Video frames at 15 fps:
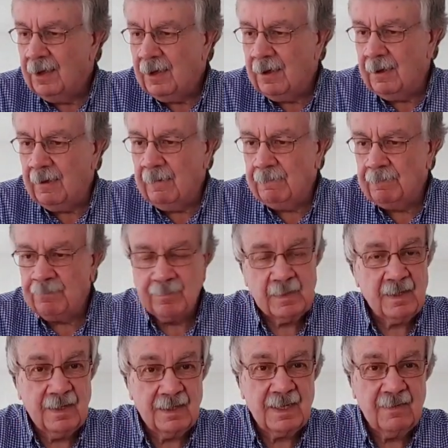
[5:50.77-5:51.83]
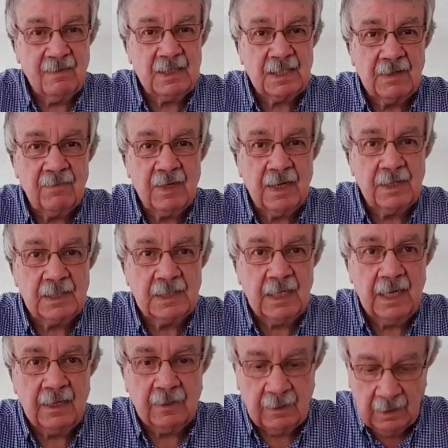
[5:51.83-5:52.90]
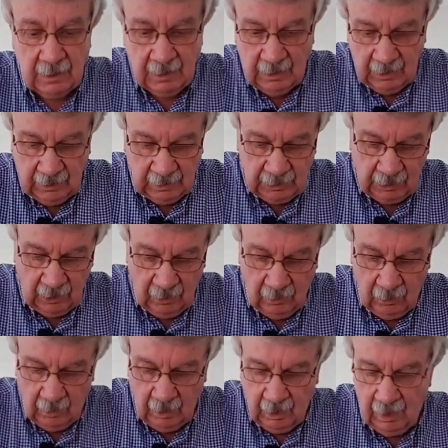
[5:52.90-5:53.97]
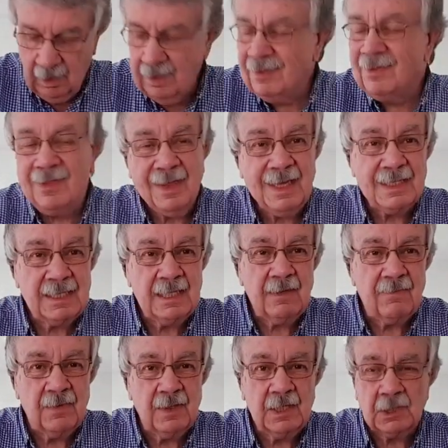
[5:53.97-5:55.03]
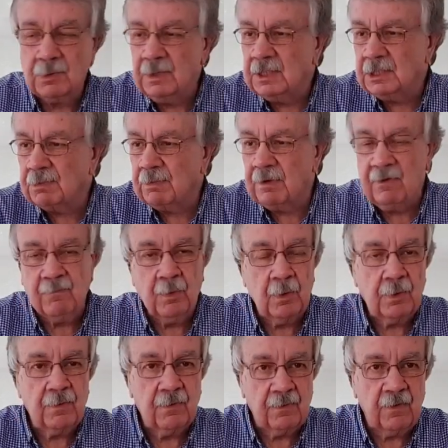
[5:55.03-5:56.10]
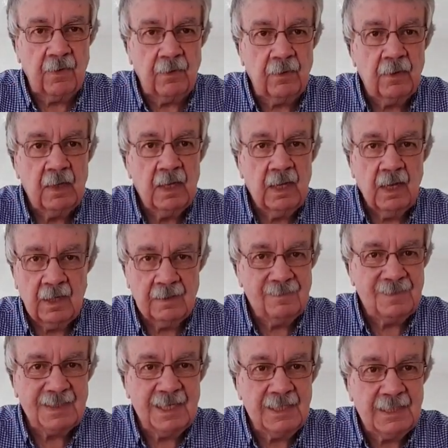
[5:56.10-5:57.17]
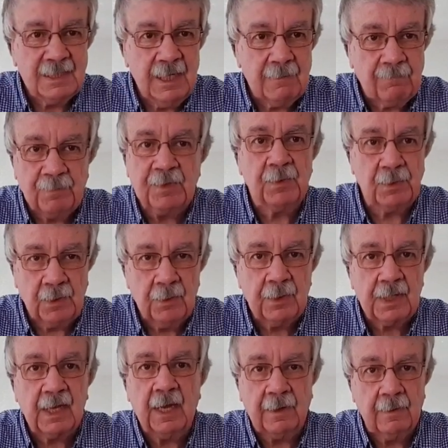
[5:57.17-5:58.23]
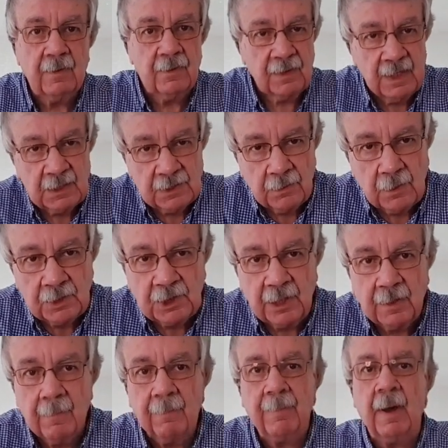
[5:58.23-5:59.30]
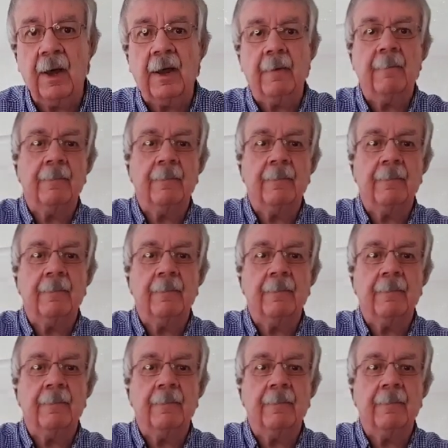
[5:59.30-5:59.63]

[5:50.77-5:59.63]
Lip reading: I'd give it 7 out of 10. So that's it for this week's brief book review. 10/10 to do it again. Thanks for watching. Bye.